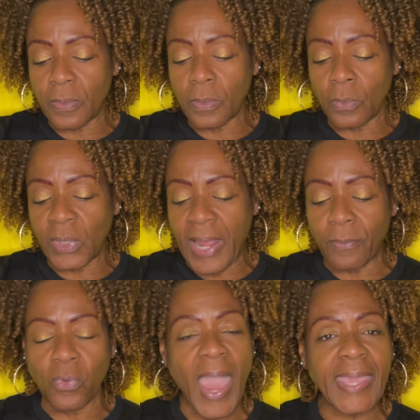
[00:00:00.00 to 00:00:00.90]
when
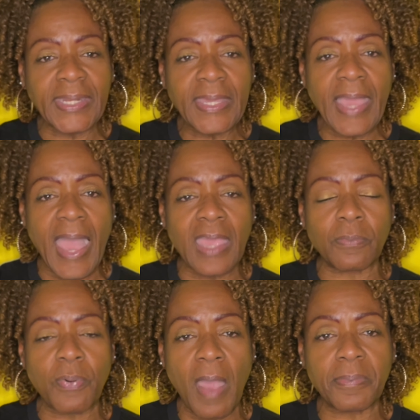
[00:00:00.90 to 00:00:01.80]
I'm writing, I
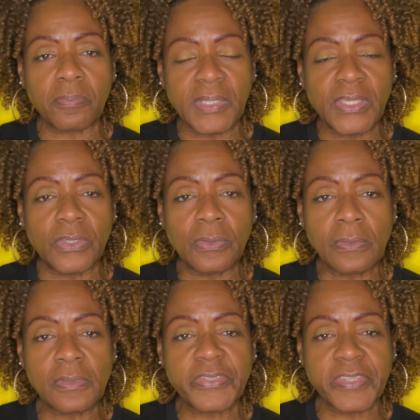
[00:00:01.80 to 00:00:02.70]
probably
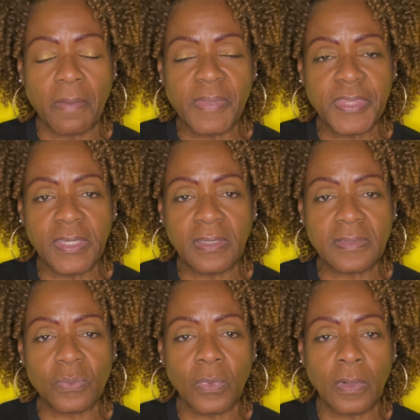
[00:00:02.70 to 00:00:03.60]
use some of
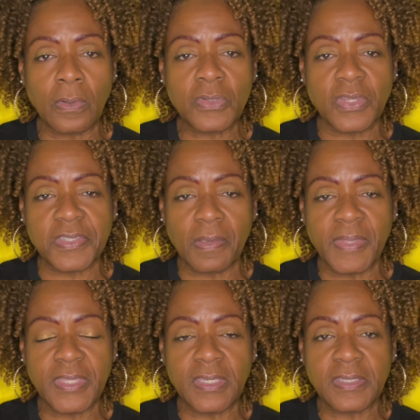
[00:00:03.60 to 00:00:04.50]
these words or some
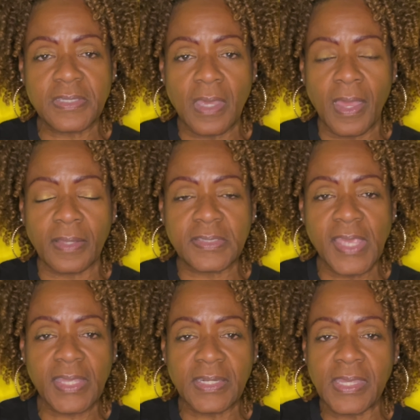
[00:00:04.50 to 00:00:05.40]
of these
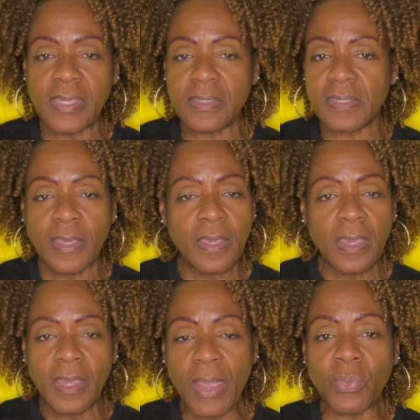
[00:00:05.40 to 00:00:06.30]
techniques
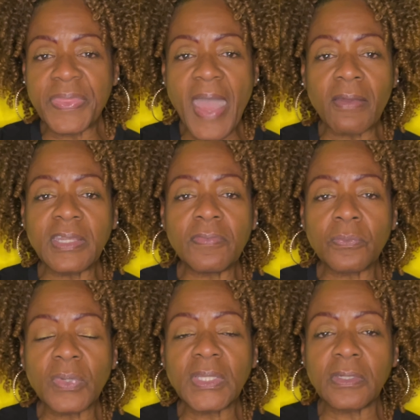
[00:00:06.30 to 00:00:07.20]
without even
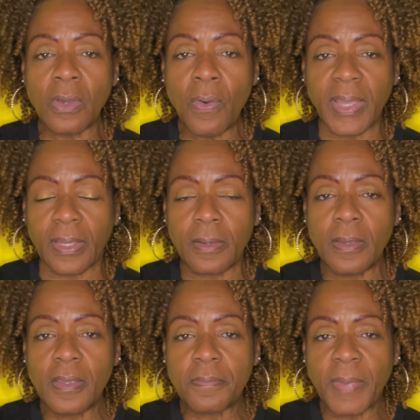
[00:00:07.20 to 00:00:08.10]
really knowing.
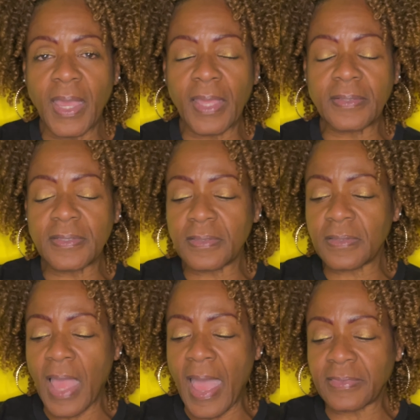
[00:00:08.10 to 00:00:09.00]
But
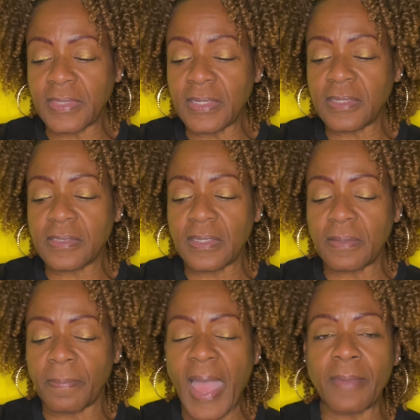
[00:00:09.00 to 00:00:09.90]
I think
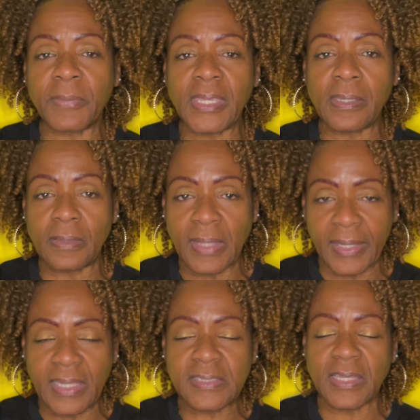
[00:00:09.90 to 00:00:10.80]
by me,
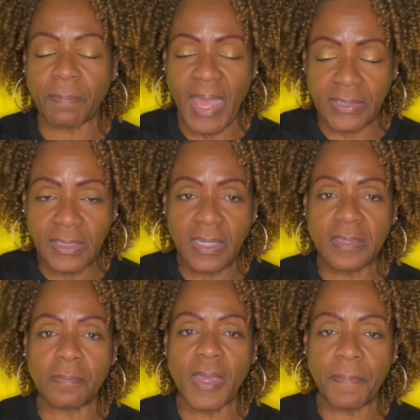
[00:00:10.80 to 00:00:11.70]
like I said, by looking
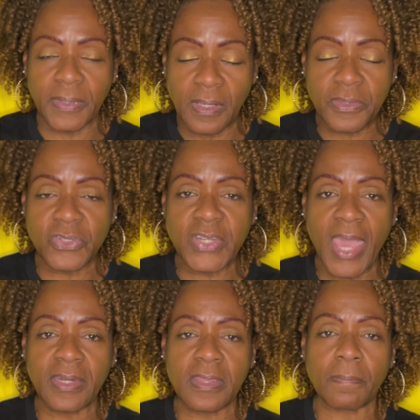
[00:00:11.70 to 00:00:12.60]
them up and
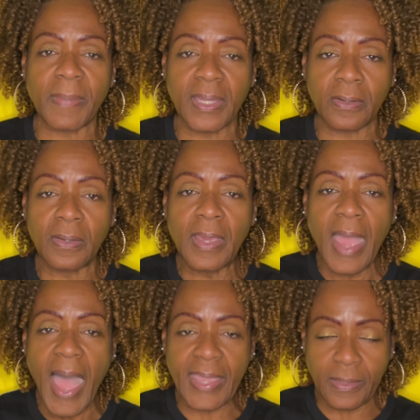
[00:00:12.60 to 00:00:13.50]
understanding them better,
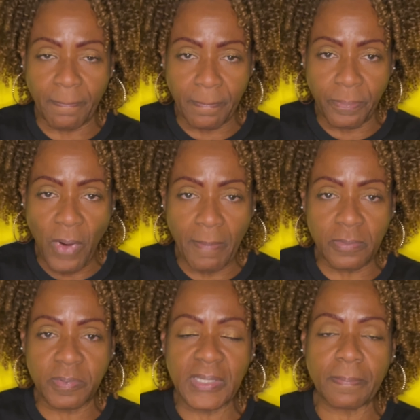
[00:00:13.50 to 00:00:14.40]
I can
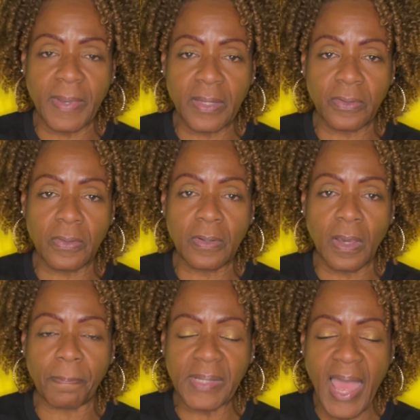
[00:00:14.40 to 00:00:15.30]
probably better
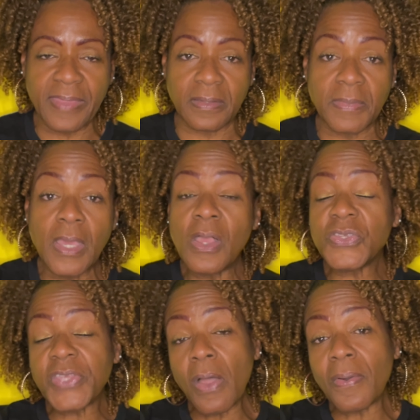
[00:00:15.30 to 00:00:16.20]
apply them.
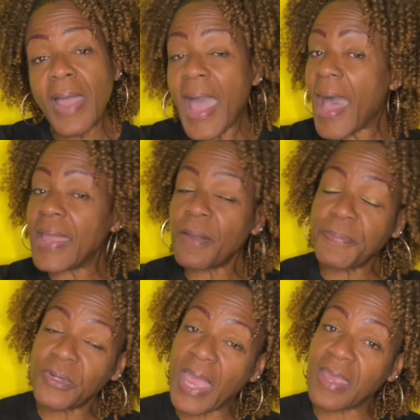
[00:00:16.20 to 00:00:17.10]
So I hope
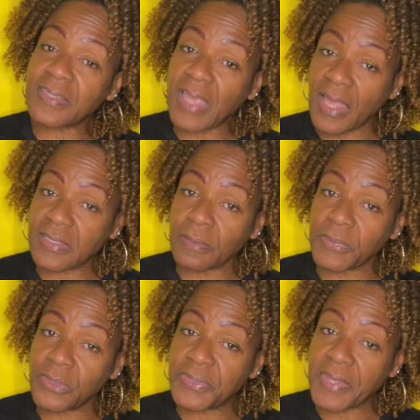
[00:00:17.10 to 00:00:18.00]
you guys got some
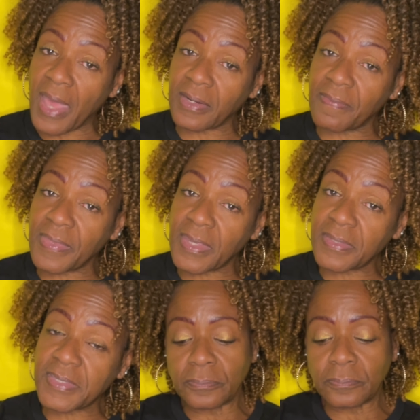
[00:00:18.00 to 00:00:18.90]
use out of
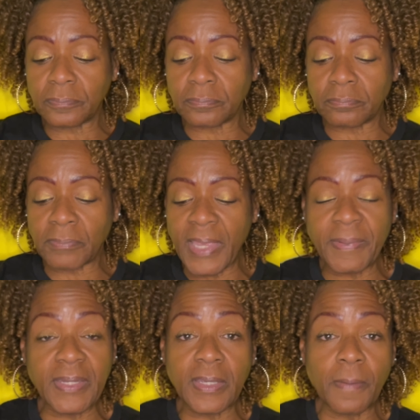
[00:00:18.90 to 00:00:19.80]
this.
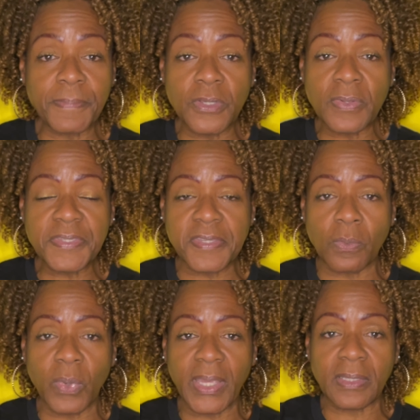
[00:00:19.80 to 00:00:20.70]
Maybe it helped you in
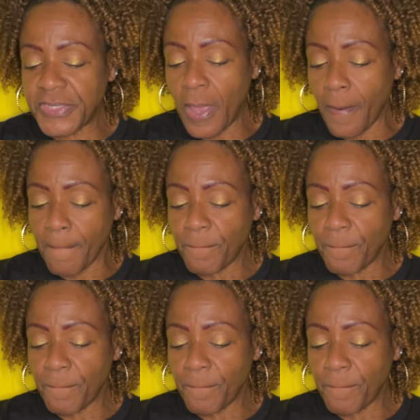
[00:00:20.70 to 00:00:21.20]
some ways. So